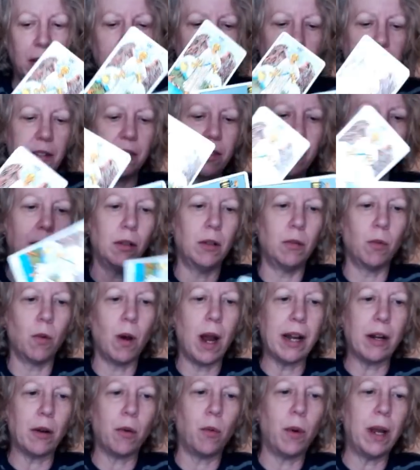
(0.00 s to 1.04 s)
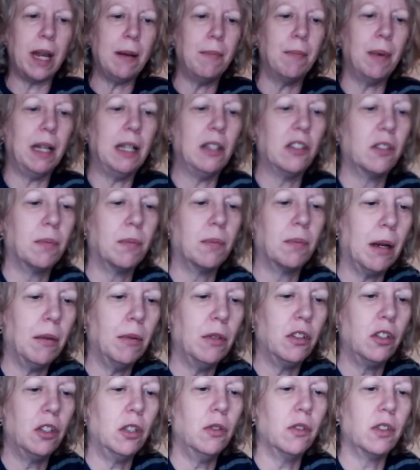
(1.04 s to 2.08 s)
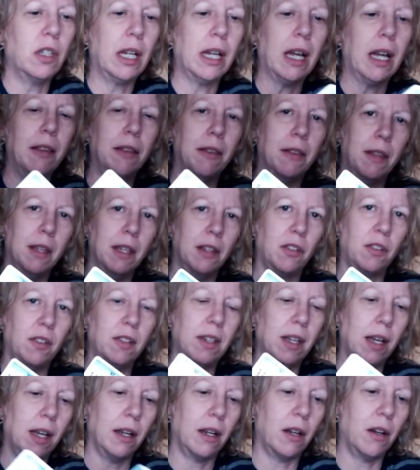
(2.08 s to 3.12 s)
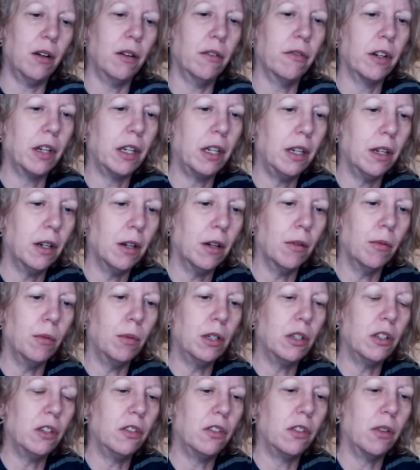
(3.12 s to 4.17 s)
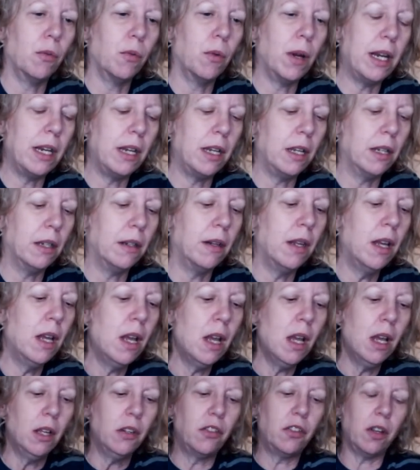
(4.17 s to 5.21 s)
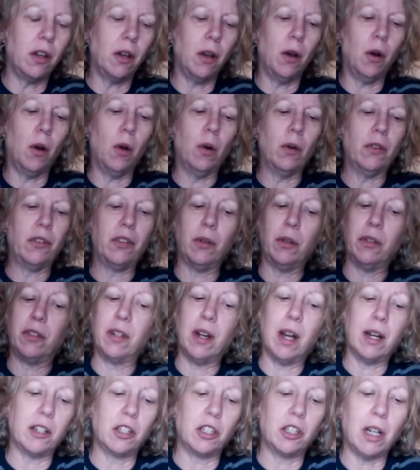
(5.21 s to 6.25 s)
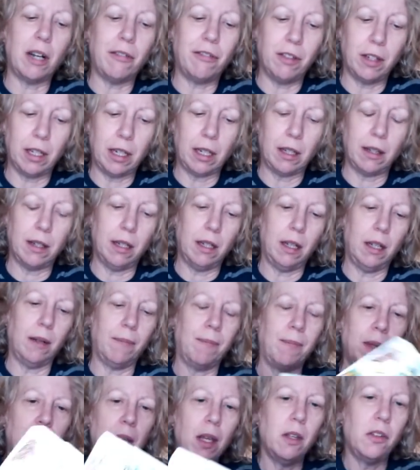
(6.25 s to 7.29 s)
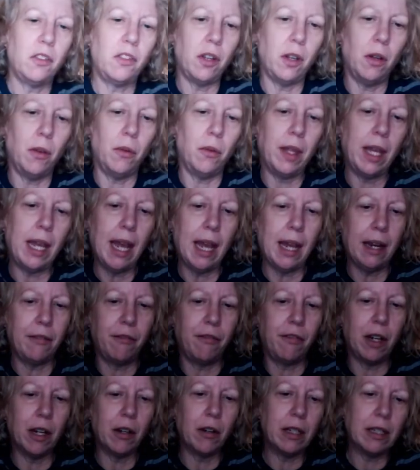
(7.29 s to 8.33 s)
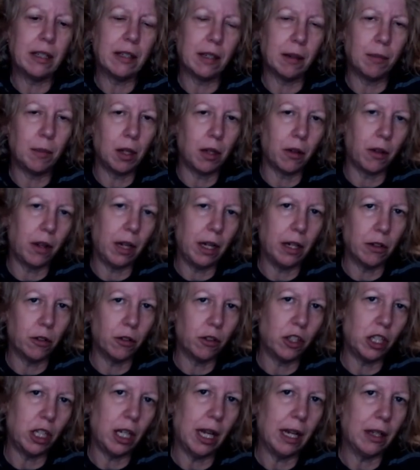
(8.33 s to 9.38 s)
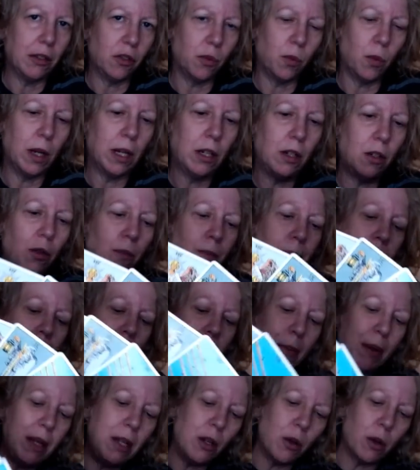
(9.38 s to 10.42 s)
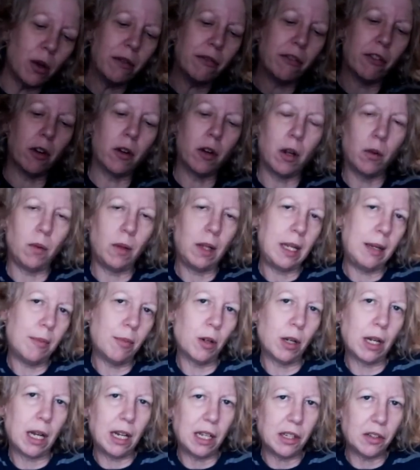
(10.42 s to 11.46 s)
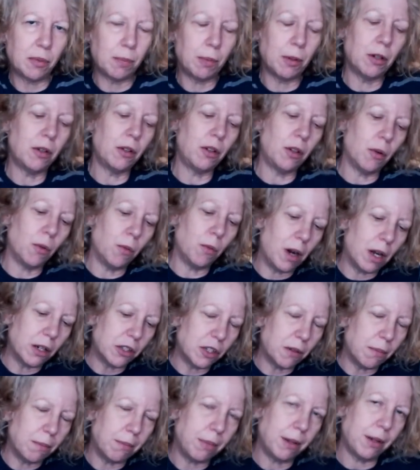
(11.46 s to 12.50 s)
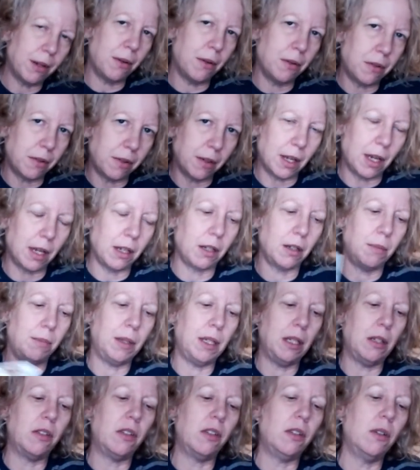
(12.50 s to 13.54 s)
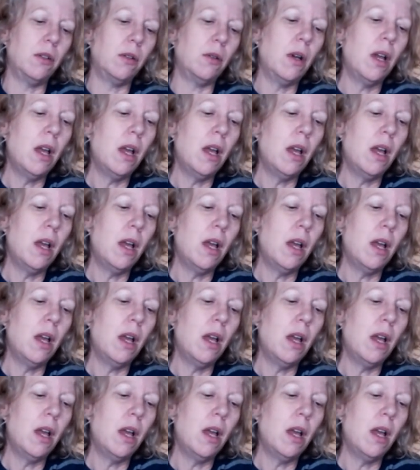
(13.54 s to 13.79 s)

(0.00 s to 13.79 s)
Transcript: It's still Rider Waite based, but I was using this deck over here, which is the Radiant. So it's not a shuffling thing. So they had very similar energy as well. Maybe you're a Virgo Libra cusper, you're watching both. That could be too.